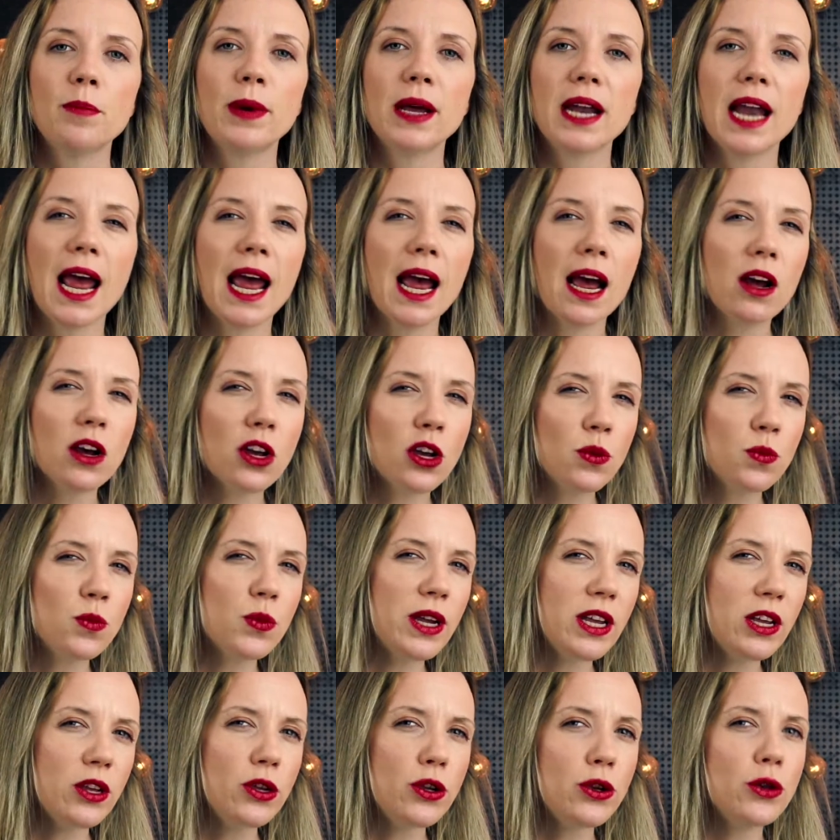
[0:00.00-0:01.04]
But how can
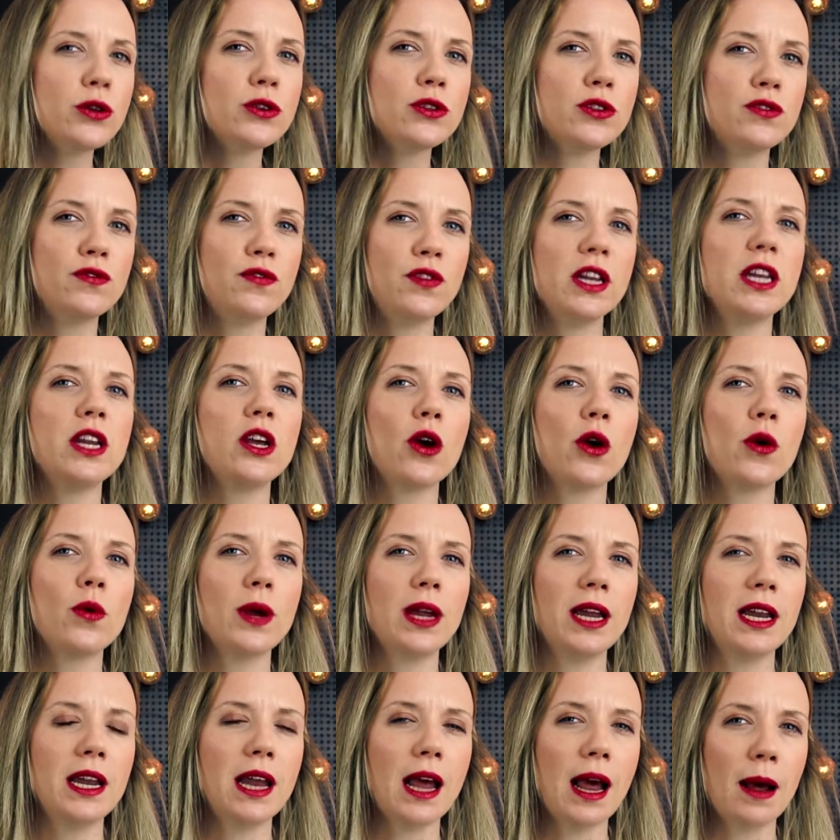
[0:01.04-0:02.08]
we use video
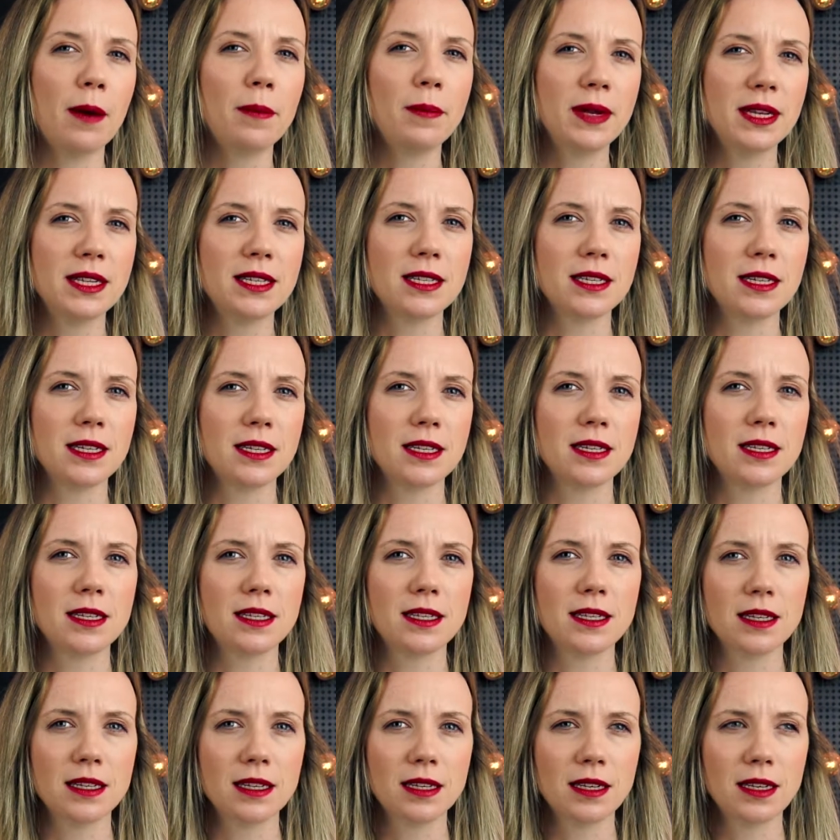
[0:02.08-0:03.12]
in our
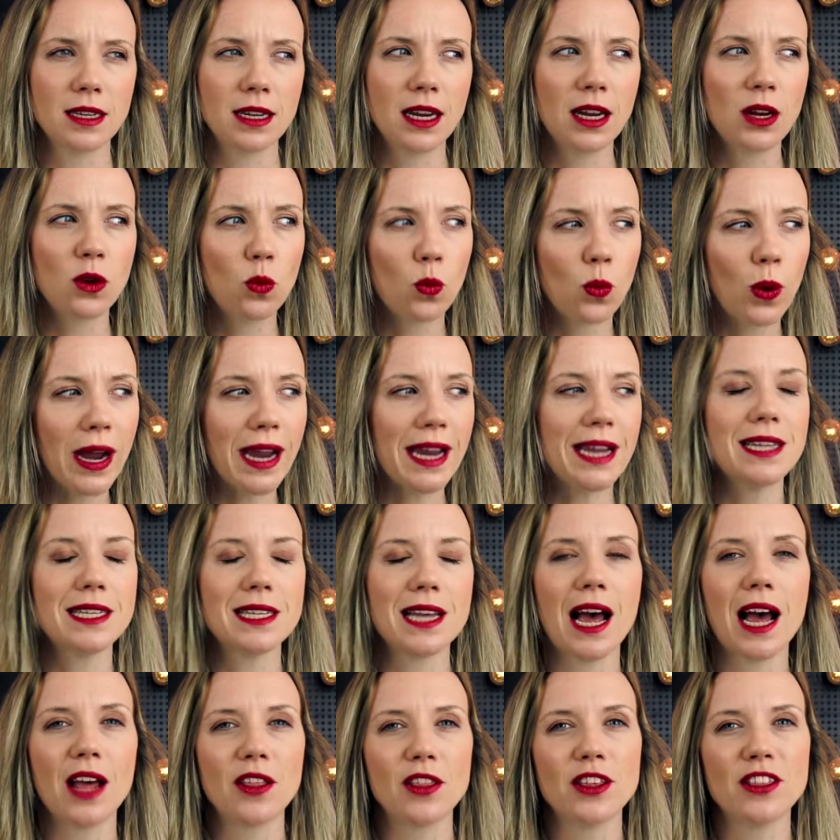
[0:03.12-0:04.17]
business in ways
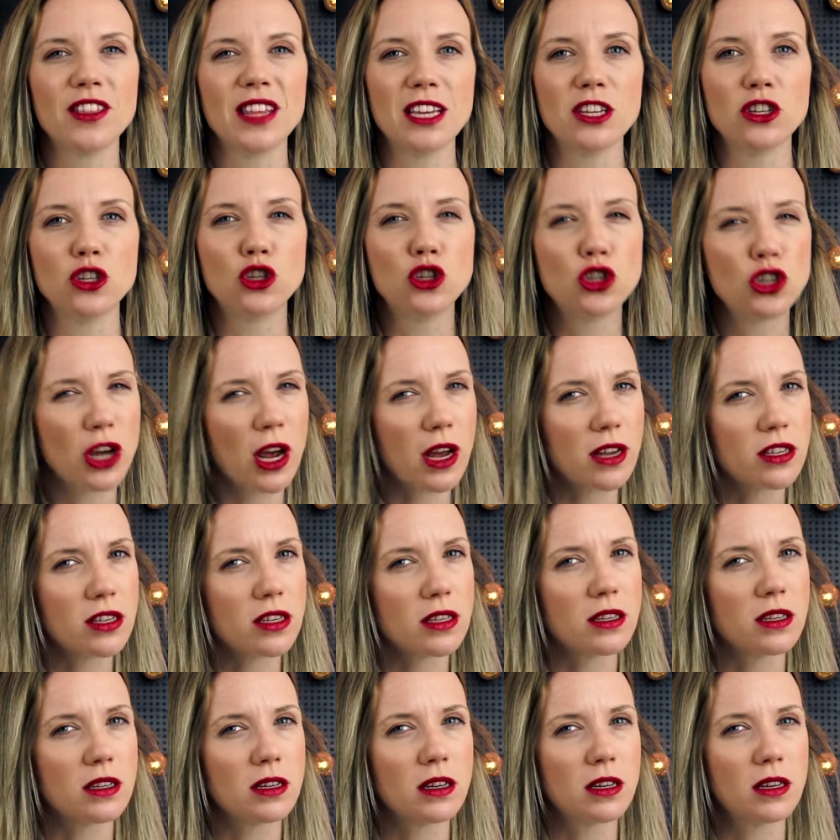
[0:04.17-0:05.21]
other than
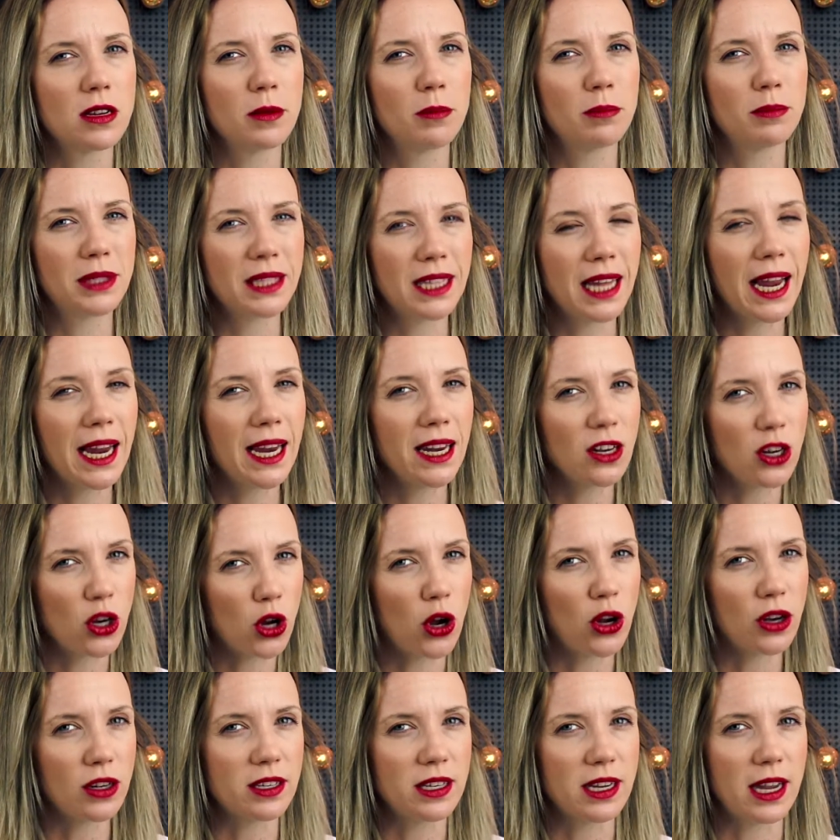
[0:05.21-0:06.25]
just plain
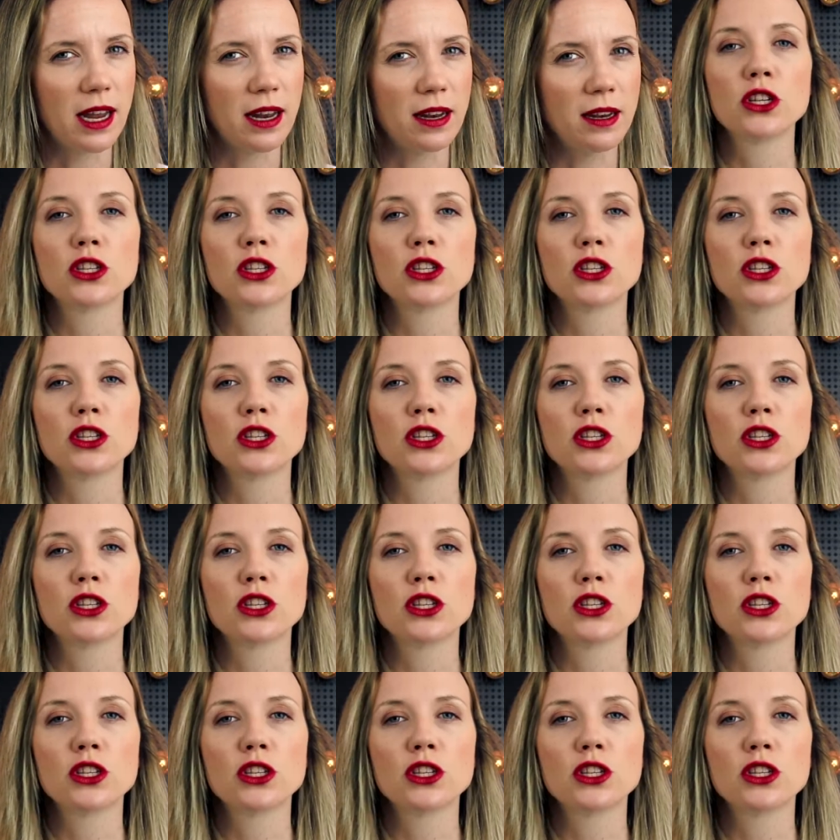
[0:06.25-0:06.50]
content?